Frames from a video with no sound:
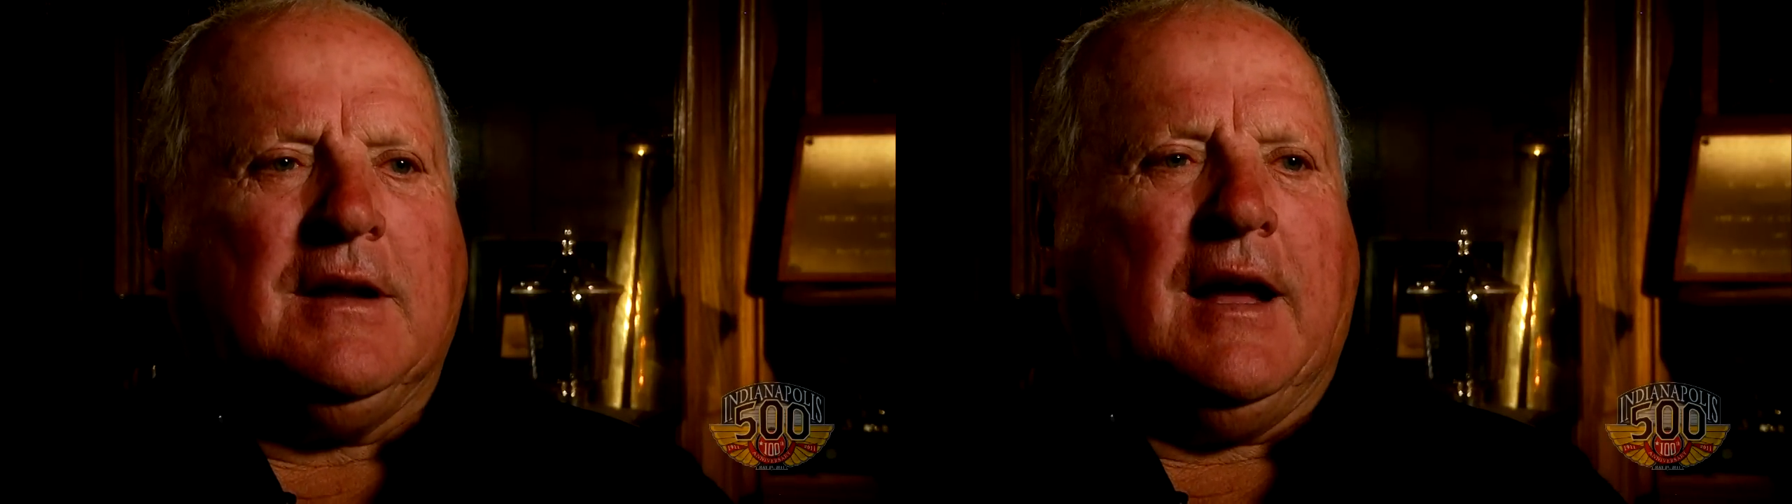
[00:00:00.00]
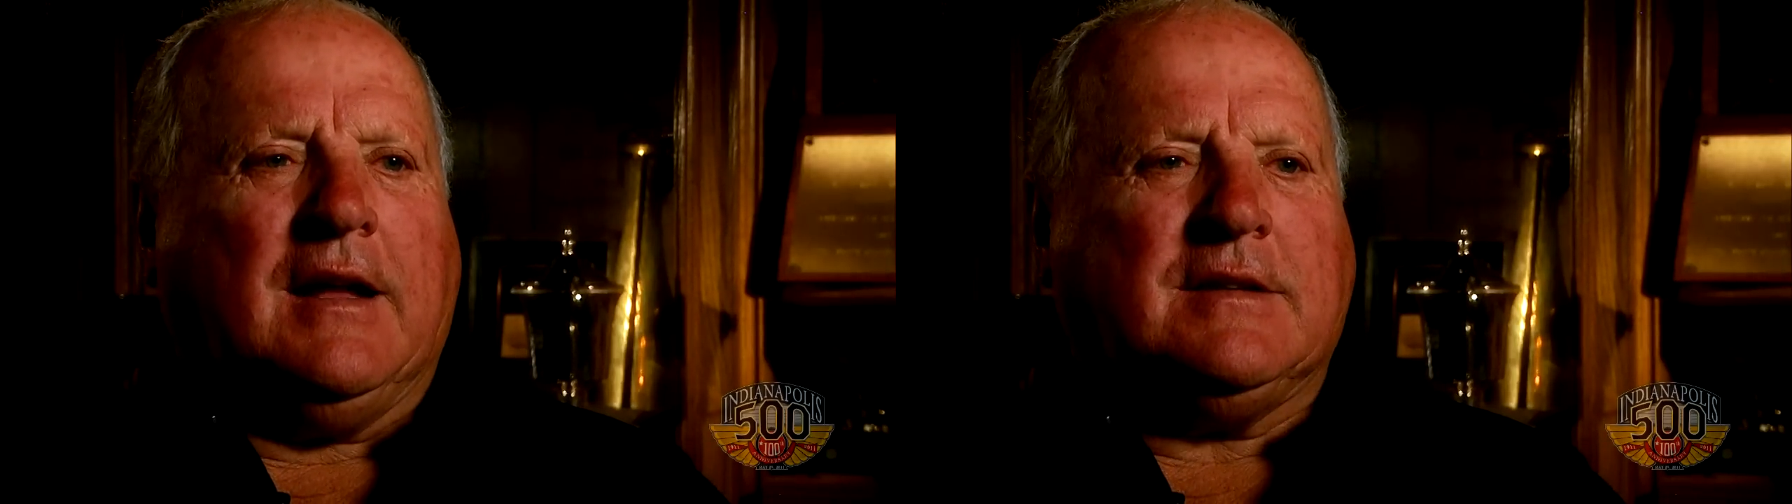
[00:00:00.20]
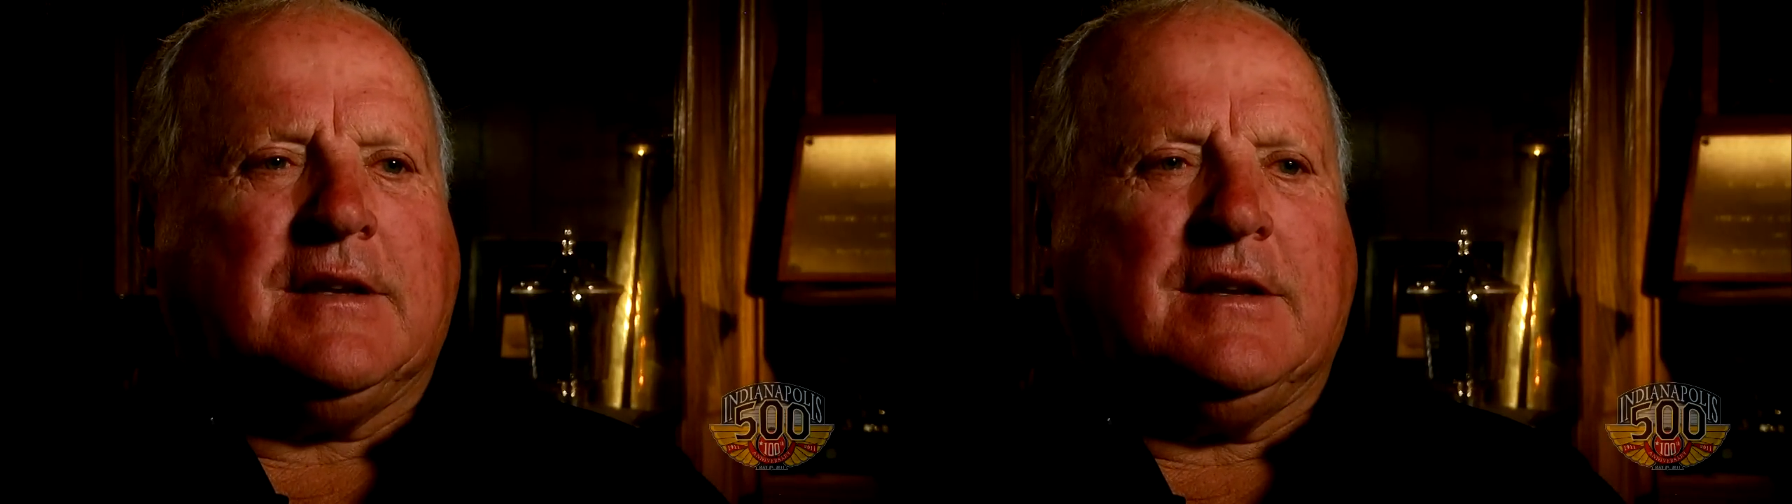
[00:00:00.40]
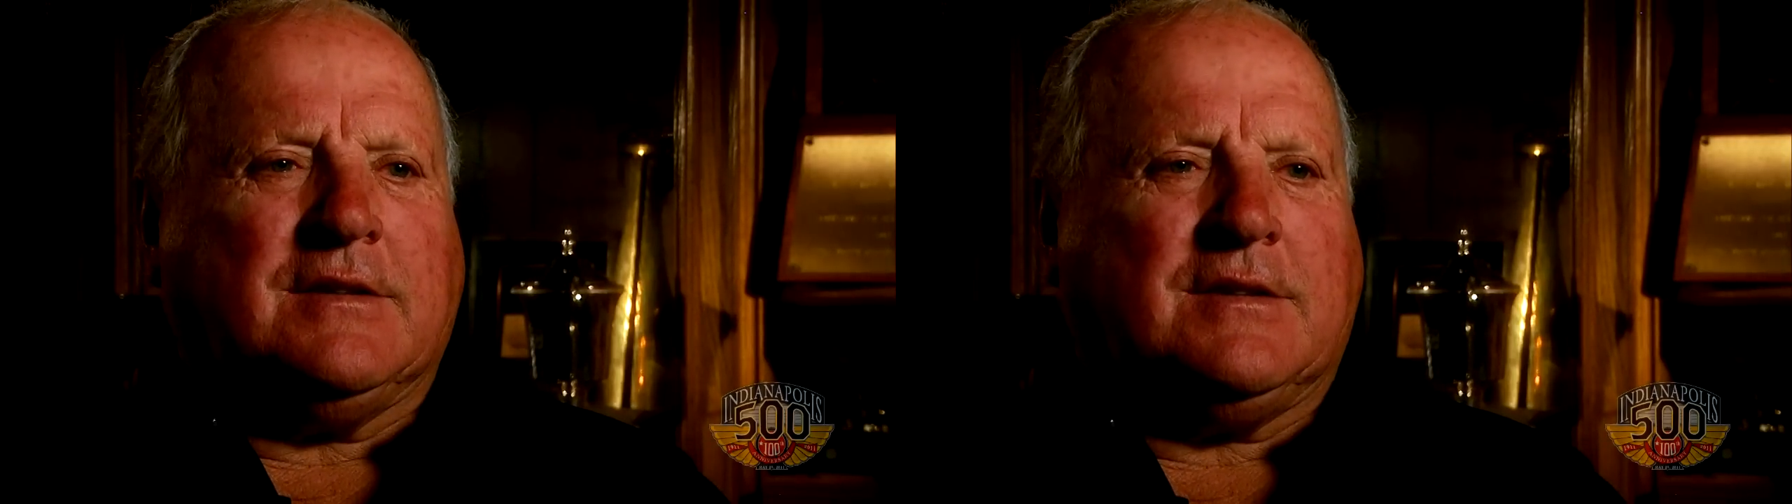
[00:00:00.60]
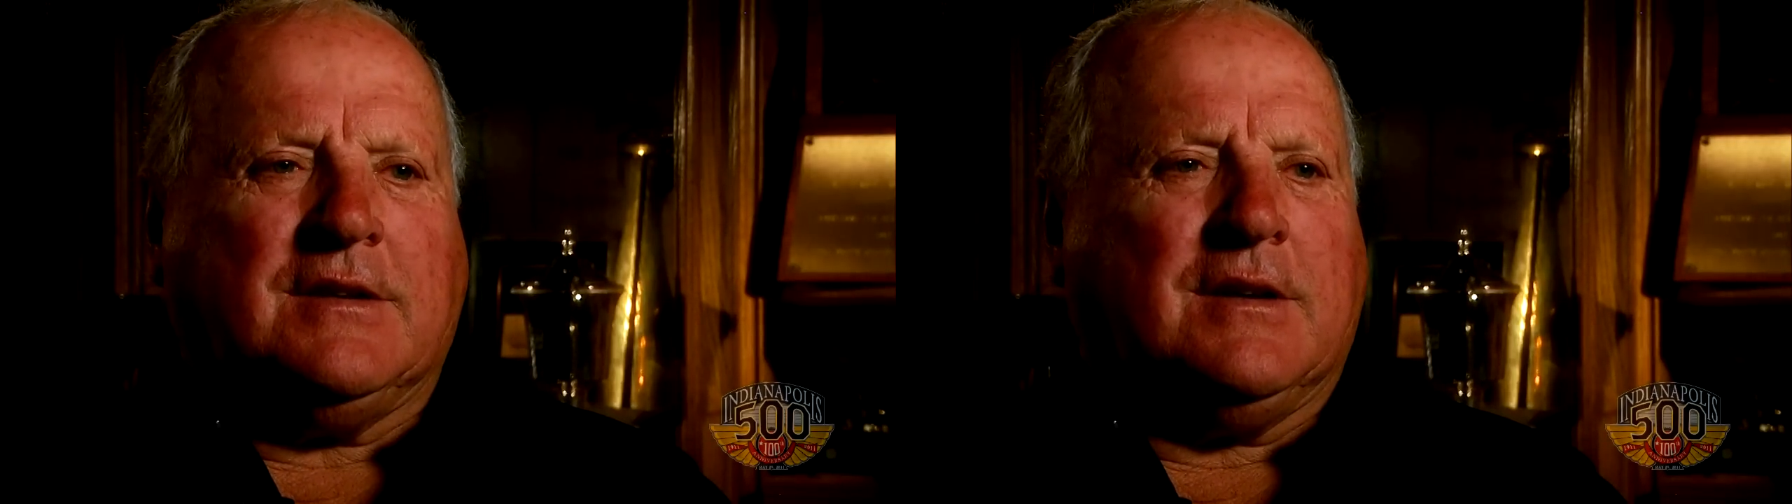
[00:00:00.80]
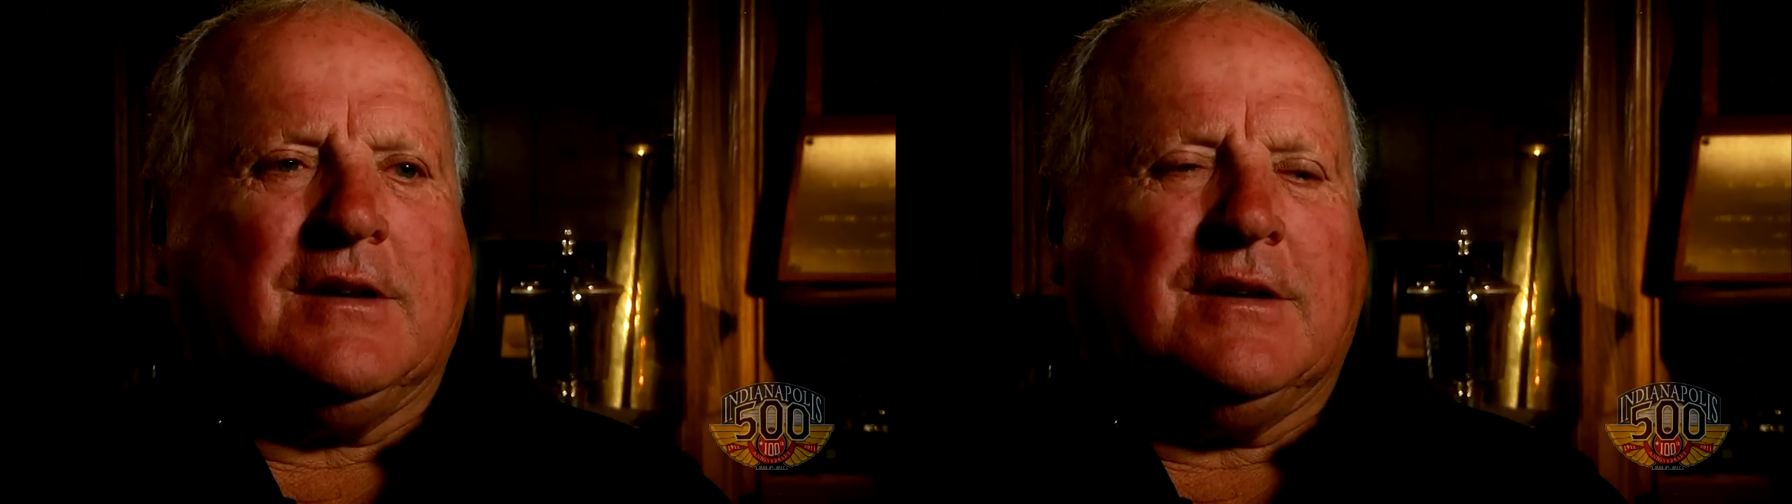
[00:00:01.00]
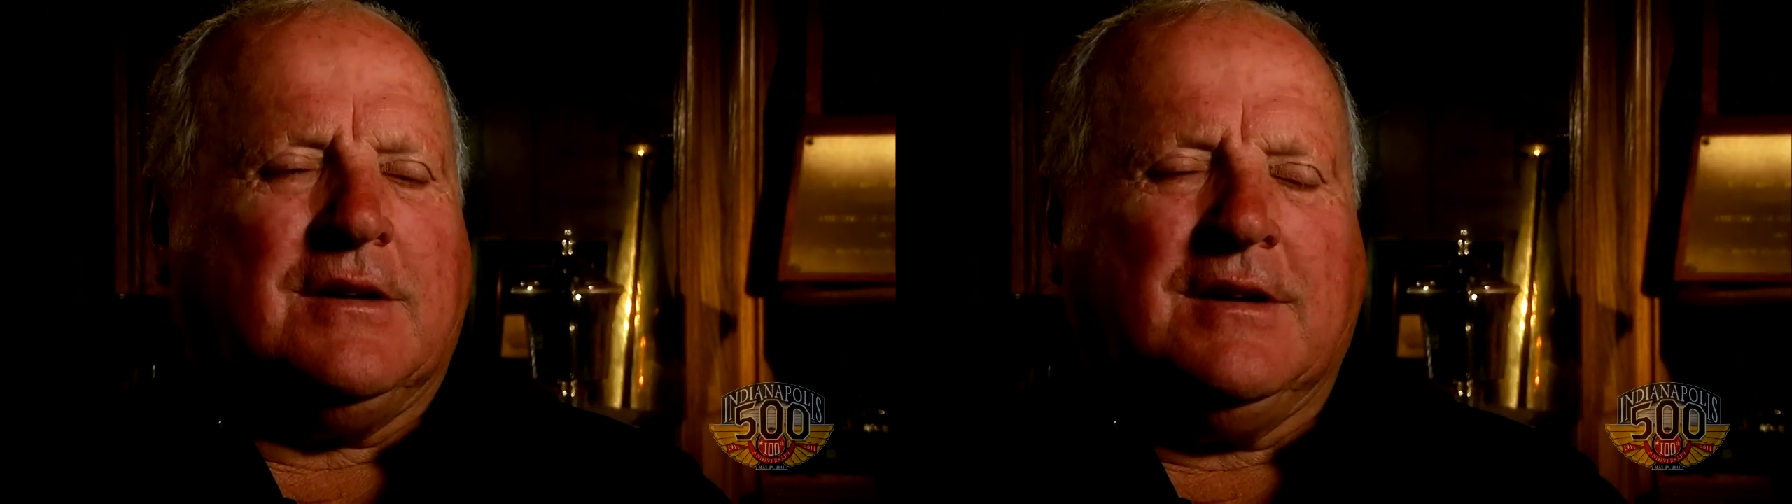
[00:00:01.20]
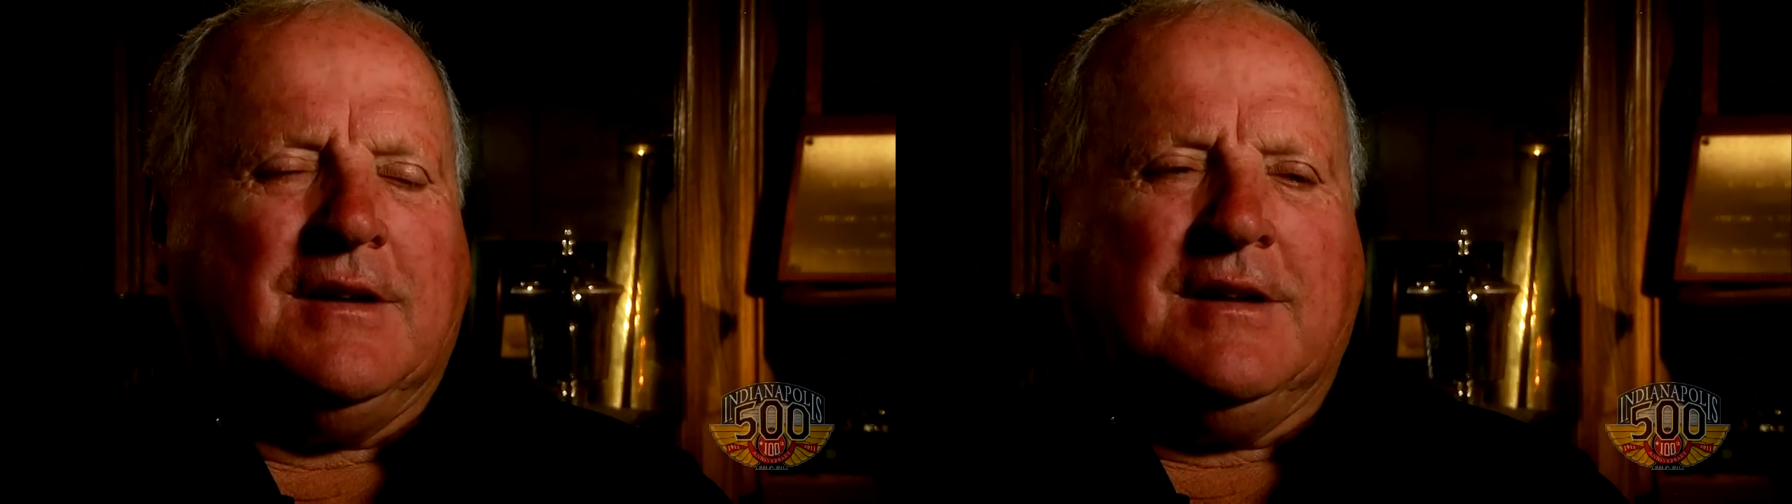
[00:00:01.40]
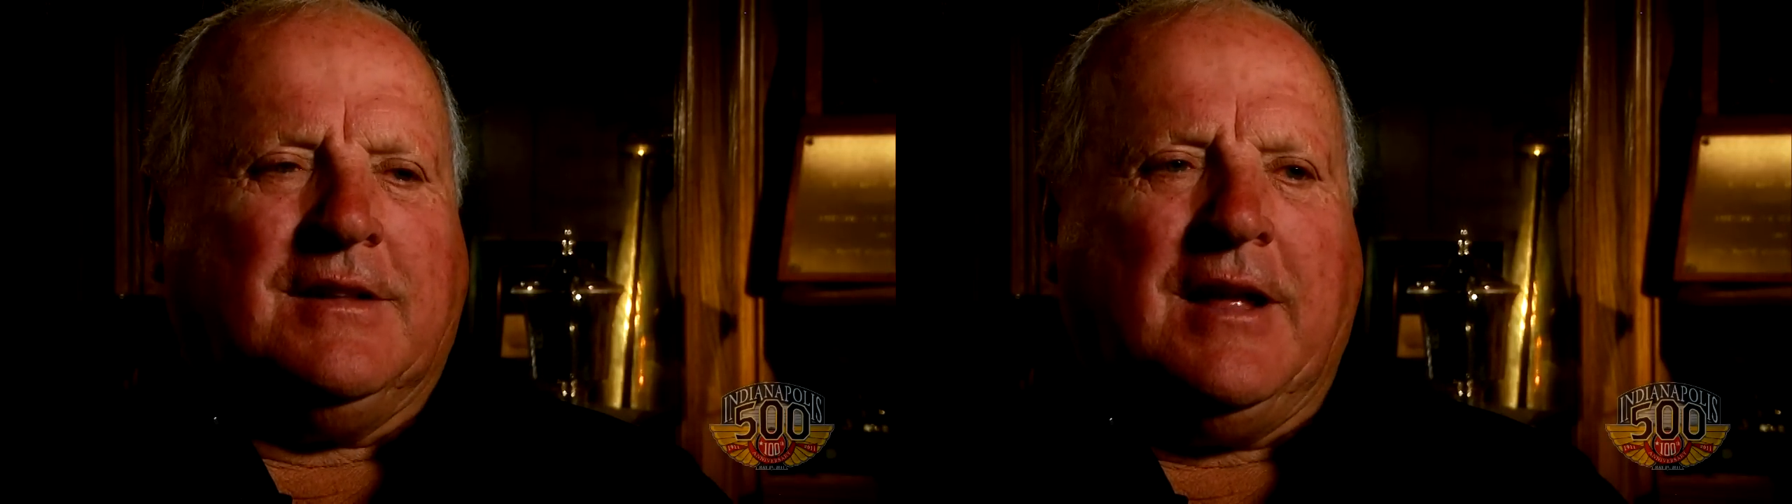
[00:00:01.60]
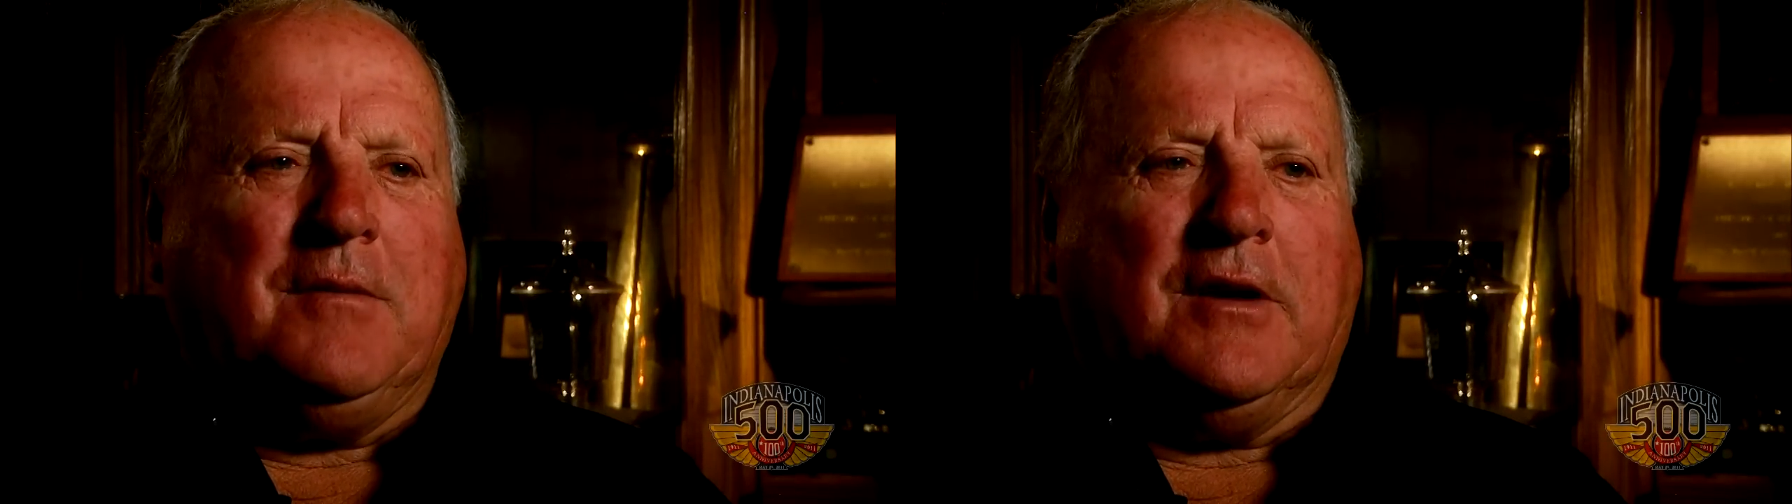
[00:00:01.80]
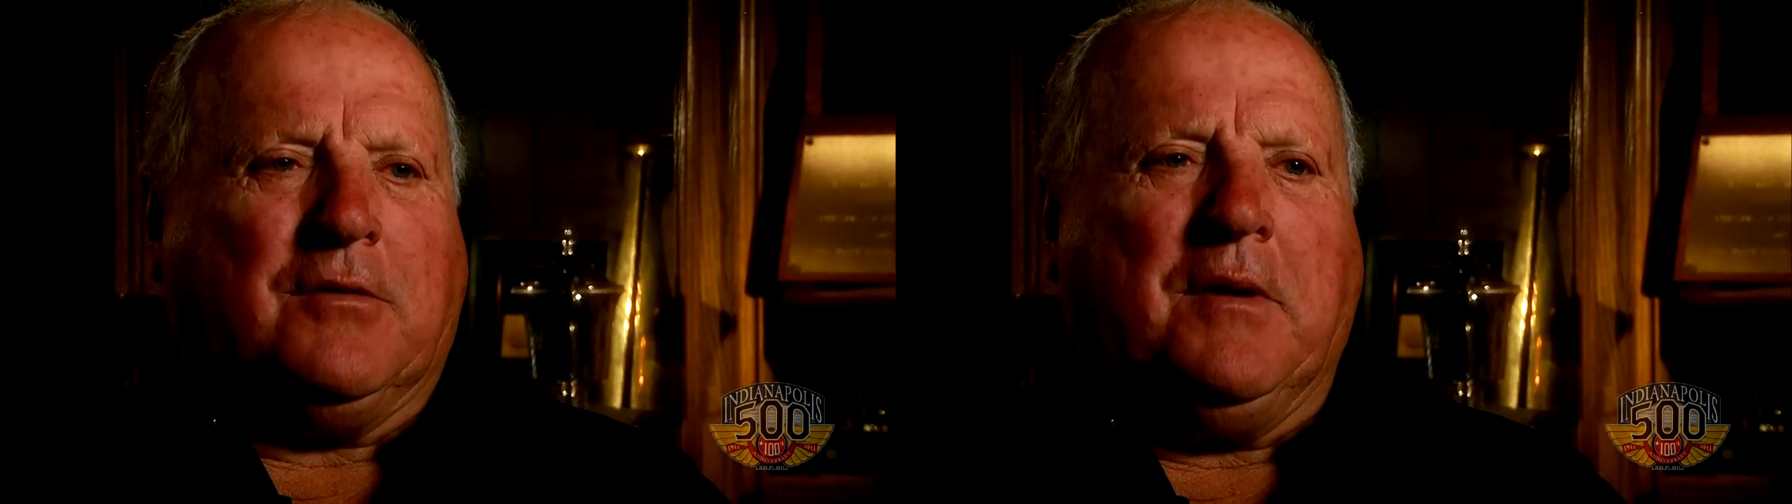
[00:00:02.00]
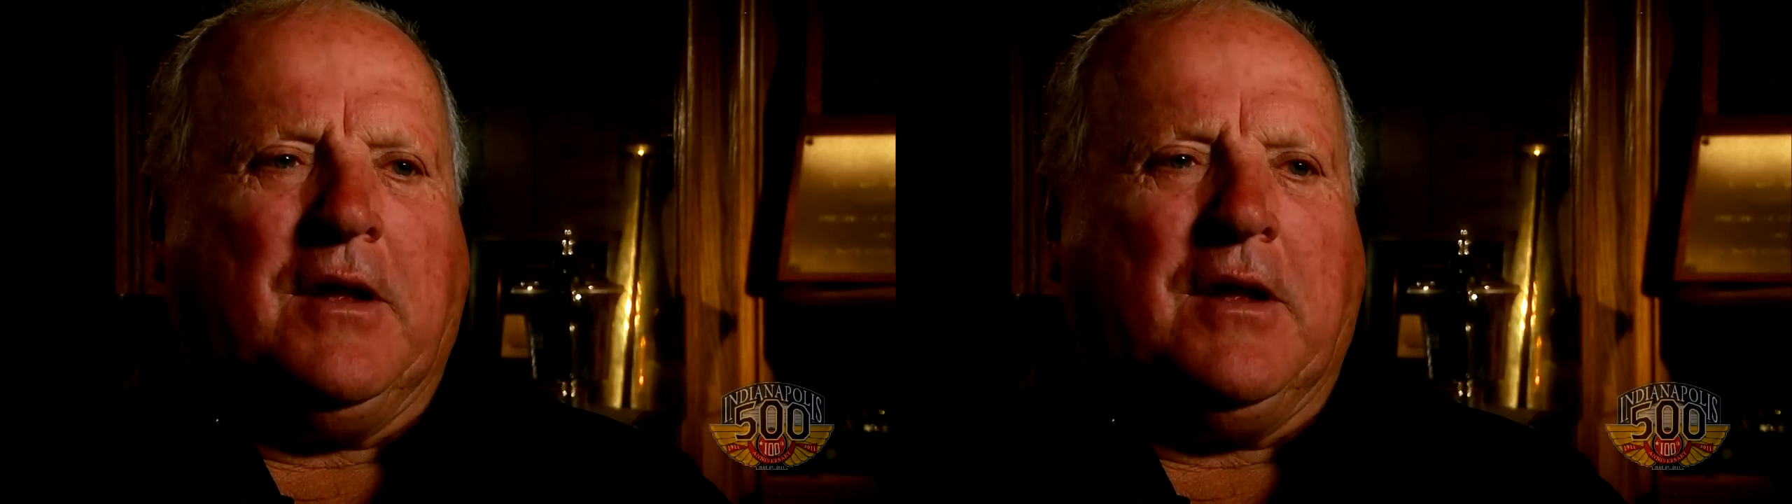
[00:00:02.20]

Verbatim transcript: I says, uh, they must be